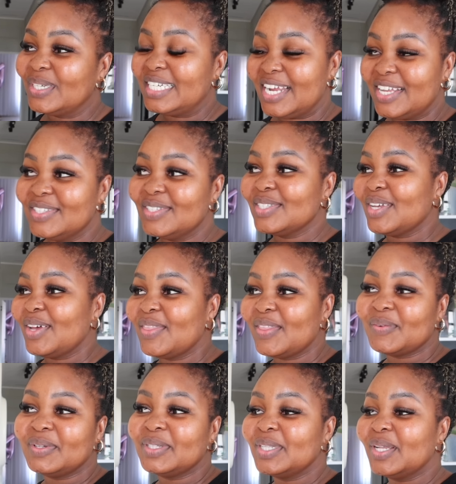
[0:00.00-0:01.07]
chances are they
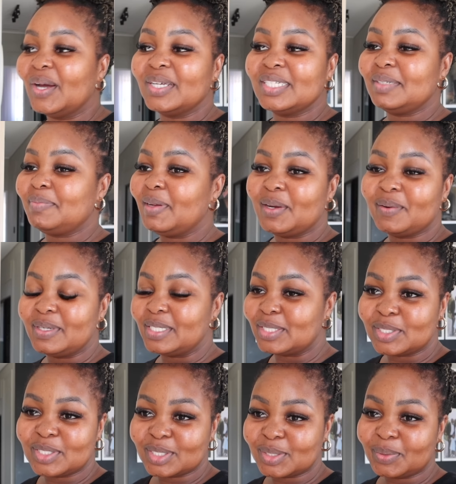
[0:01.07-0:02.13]
will not be going
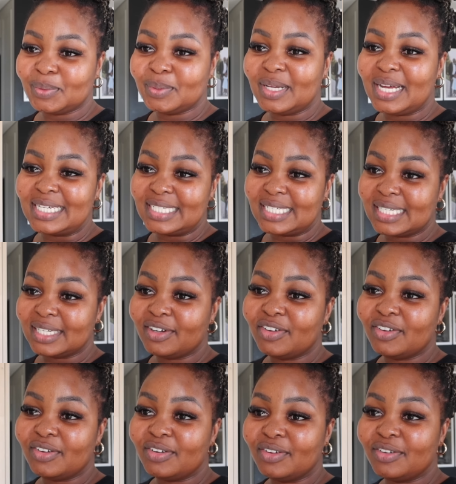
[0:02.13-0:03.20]
to school
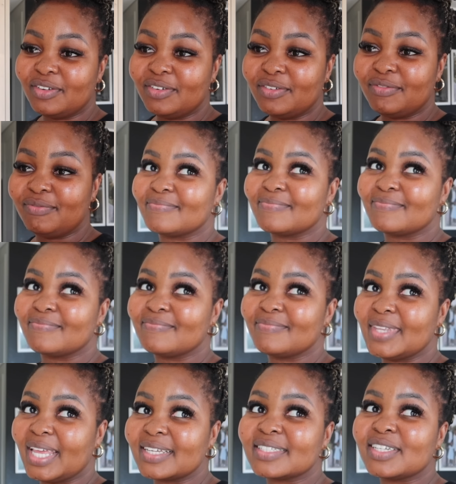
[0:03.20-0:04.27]
until
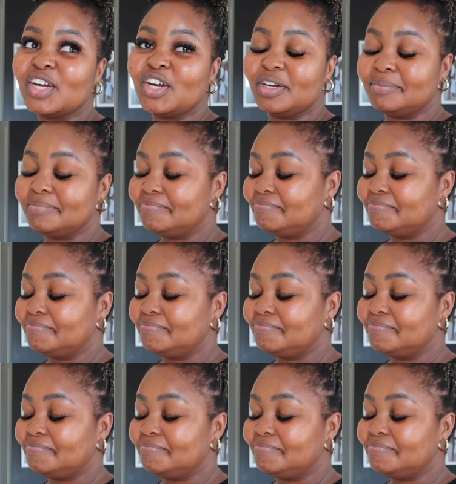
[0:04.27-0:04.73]
next term.